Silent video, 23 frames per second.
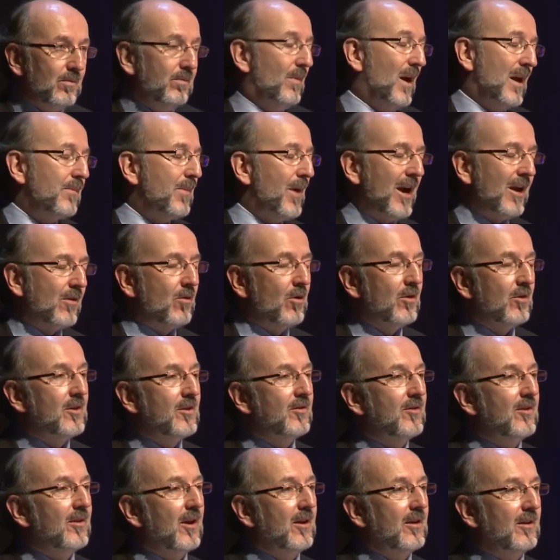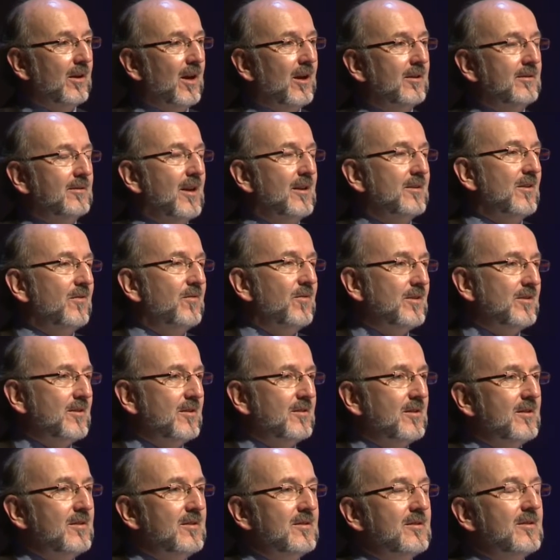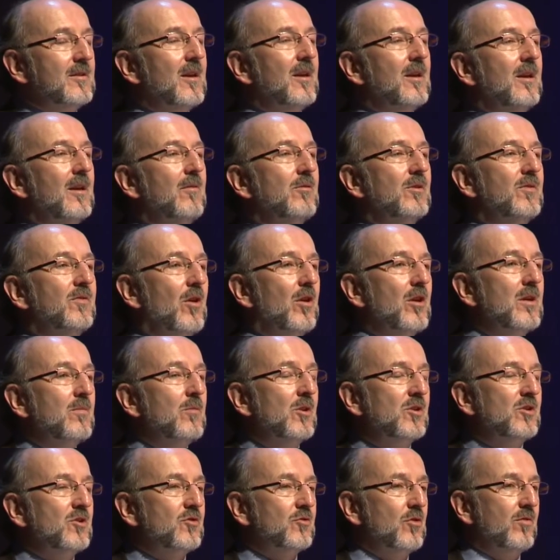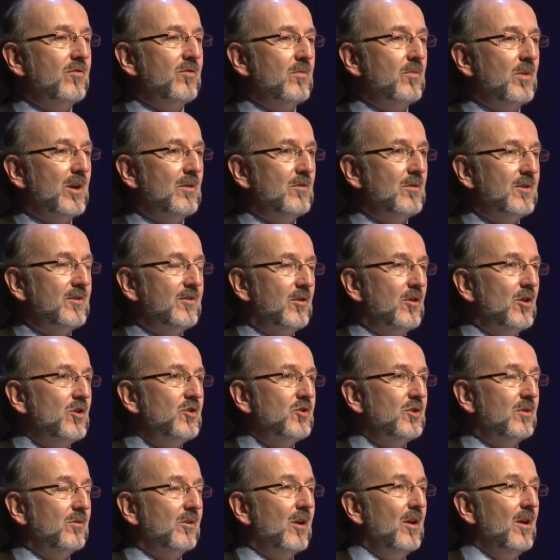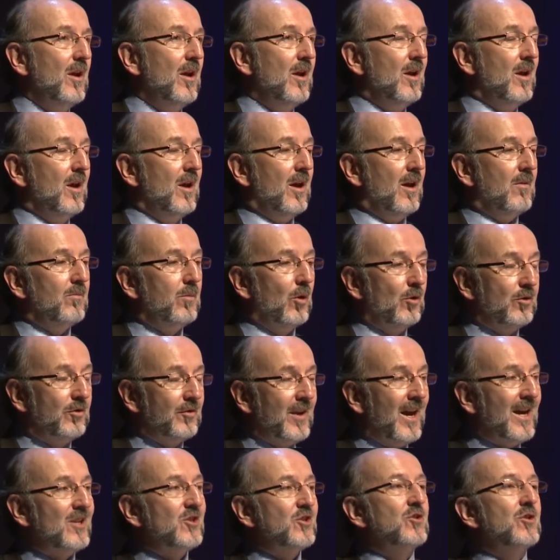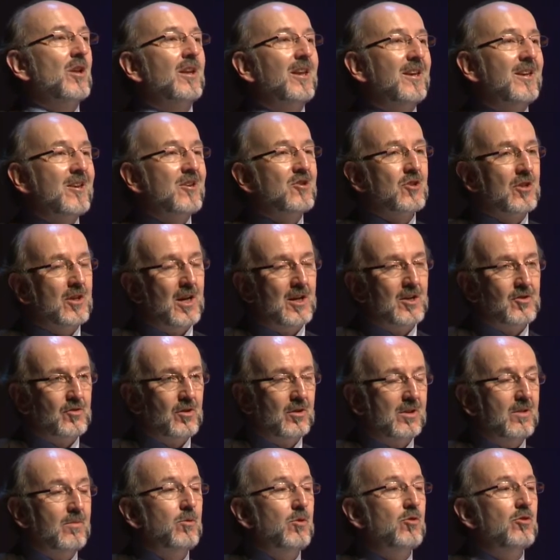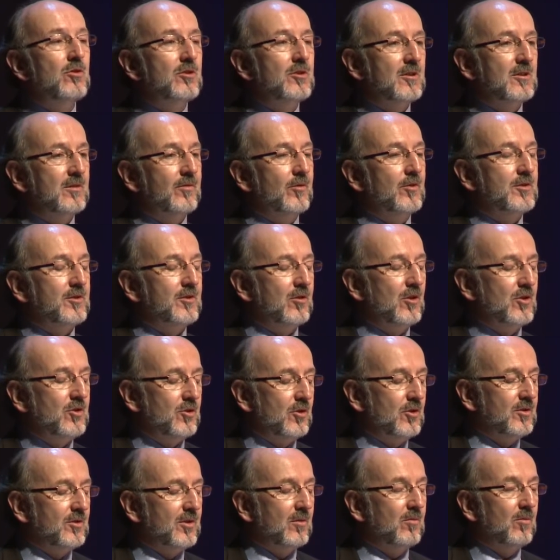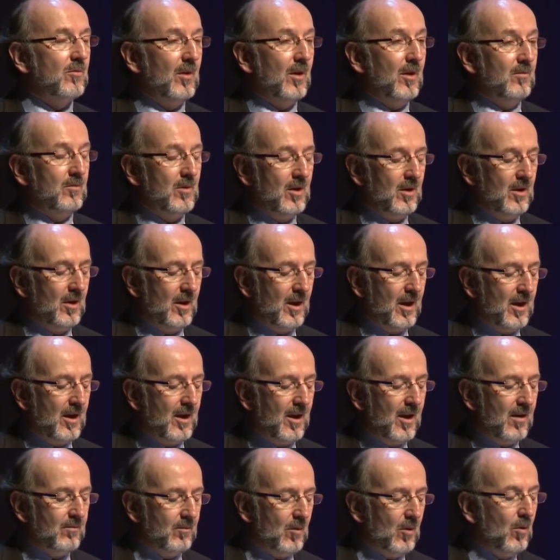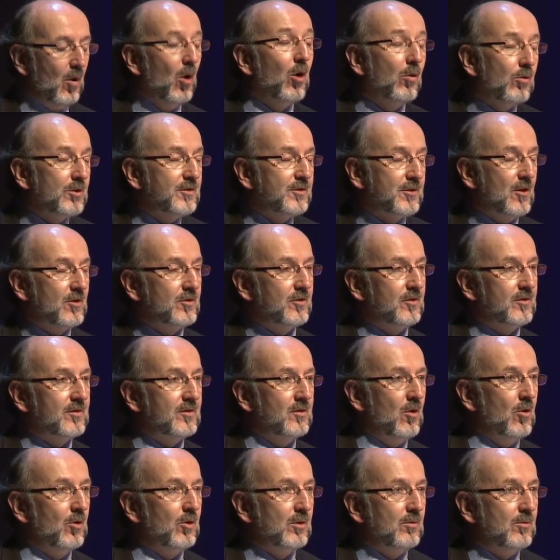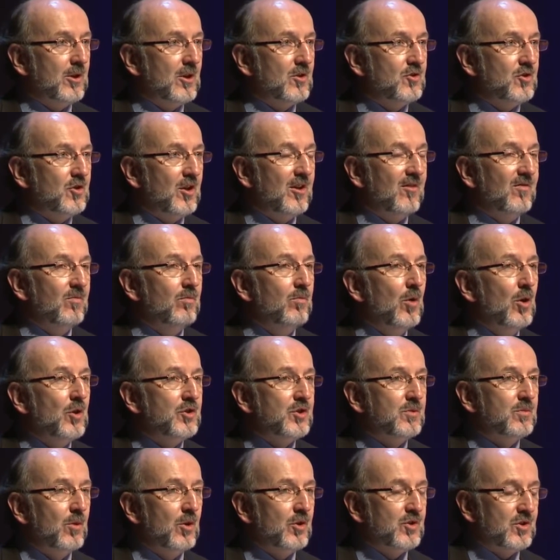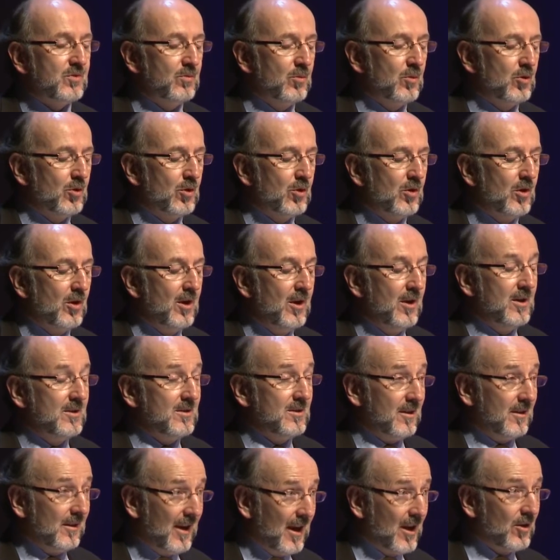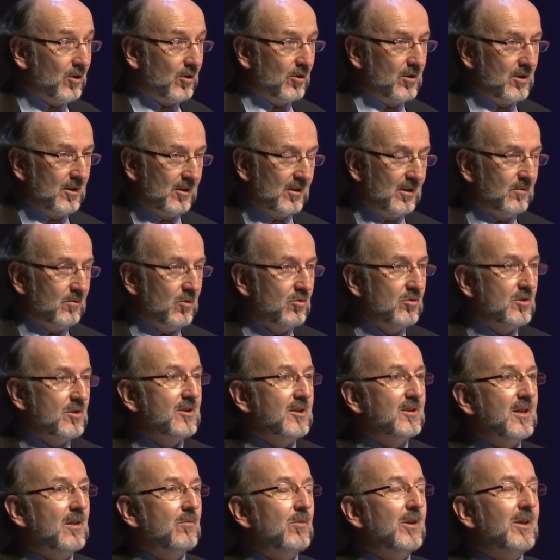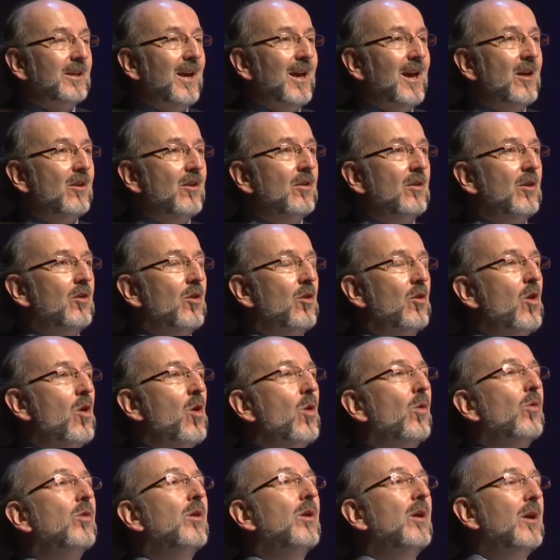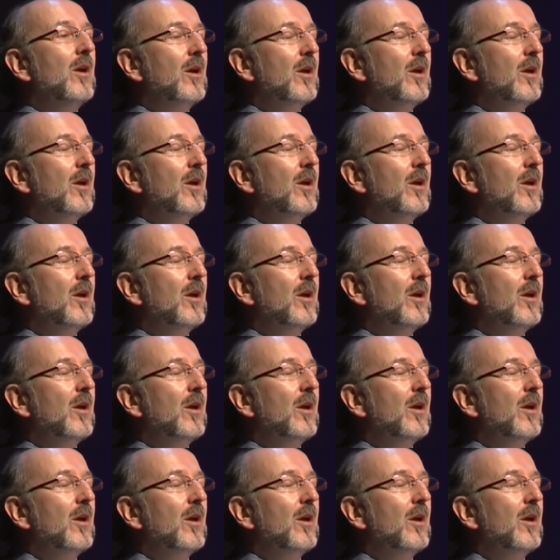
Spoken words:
My background is as a physicist. It was very much driven by research and both national and international communities of researchers. And all researchers know that we achieve much, much more together in community than we can on our own.